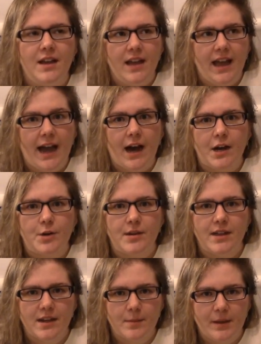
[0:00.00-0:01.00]
How do we
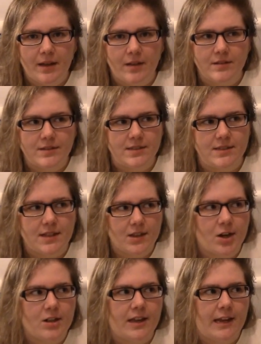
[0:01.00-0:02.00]
get him out? Because he's
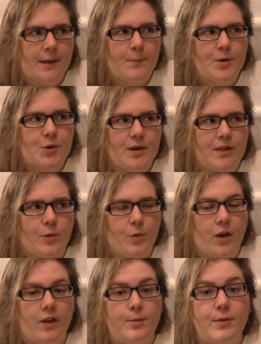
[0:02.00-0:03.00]
clearly in between the
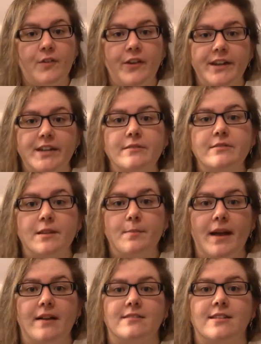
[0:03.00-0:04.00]
walls, but we found out it was a
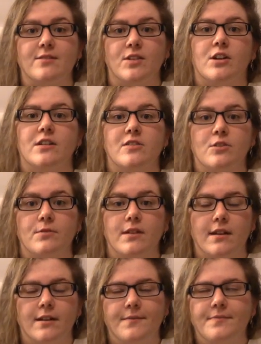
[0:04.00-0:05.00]
mouse because we heard it
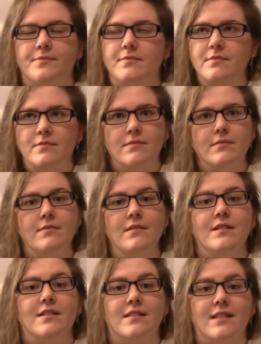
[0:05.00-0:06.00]
squeak.
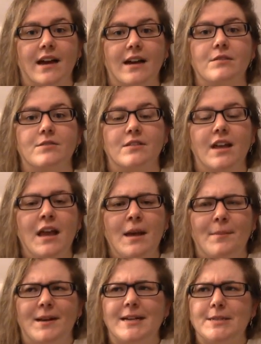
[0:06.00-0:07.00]
That was,
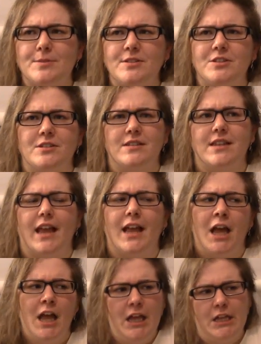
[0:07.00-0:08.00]
my husband's just like,
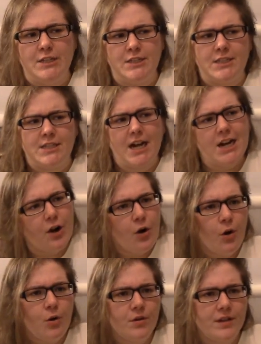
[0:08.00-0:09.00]
let's cut a
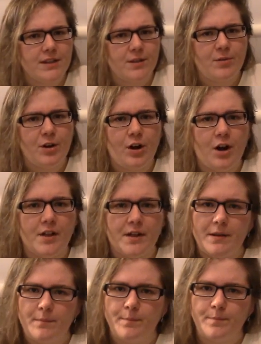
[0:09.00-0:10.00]
hole in the wall
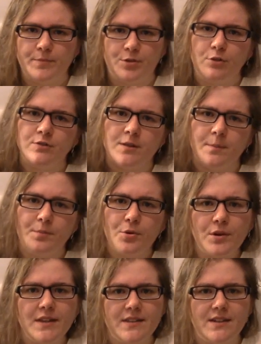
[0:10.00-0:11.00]
and throw some
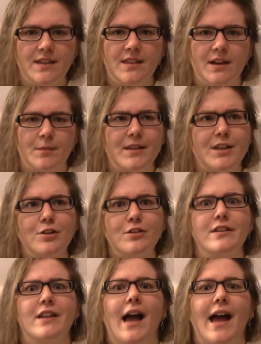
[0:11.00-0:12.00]
poison in there. I'm like, you're
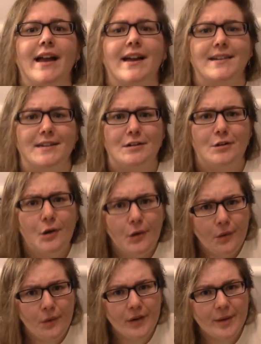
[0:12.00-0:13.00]
not cutting a
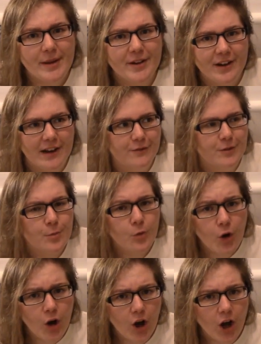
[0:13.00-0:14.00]
hole in my craft room
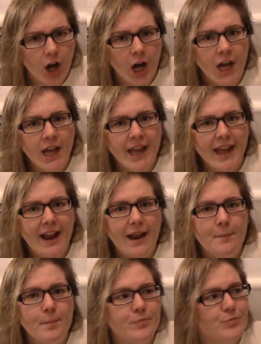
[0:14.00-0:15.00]
wall
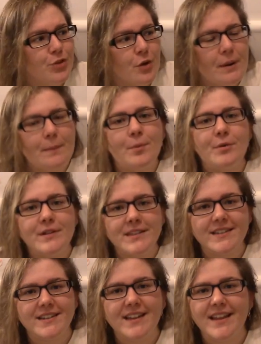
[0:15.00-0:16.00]
and throwing
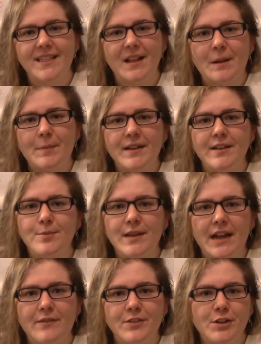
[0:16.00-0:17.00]
poison in there because we
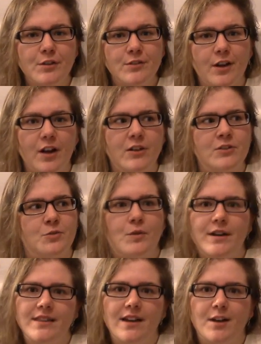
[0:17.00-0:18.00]
have little dogs,
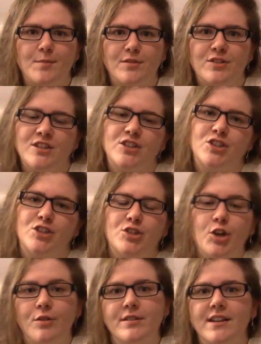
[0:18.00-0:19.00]
one that almost just
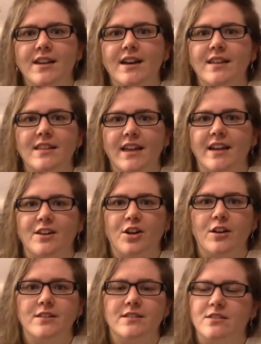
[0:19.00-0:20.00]
choked to death and
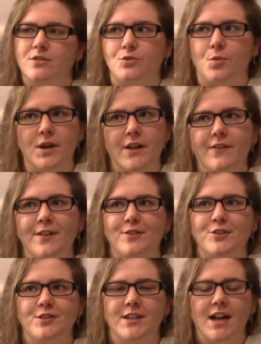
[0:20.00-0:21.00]
cost us
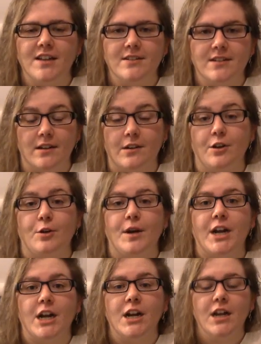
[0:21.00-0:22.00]
$2,500 out of
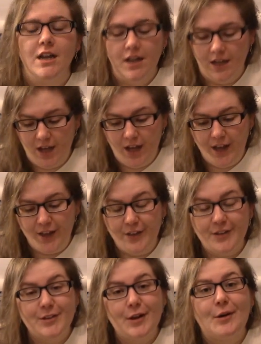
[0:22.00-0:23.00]
nowhere.
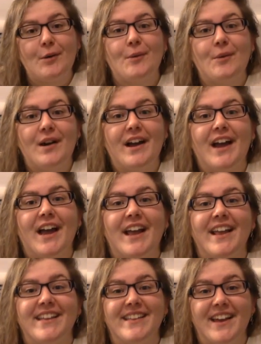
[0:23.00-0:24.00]
So
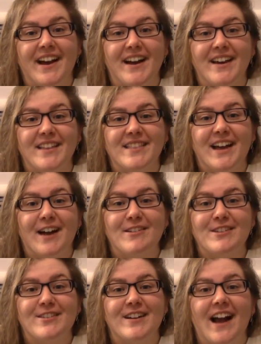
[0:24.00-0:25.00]
yeah, that
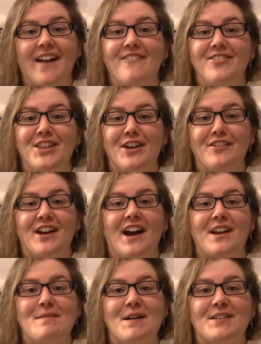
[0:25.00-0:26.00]
was crazy. I've never
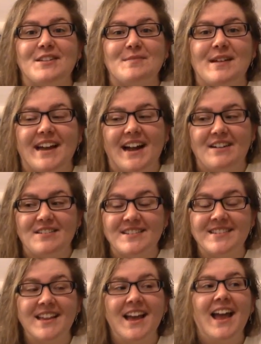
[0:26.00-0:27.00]
had a mouse in my house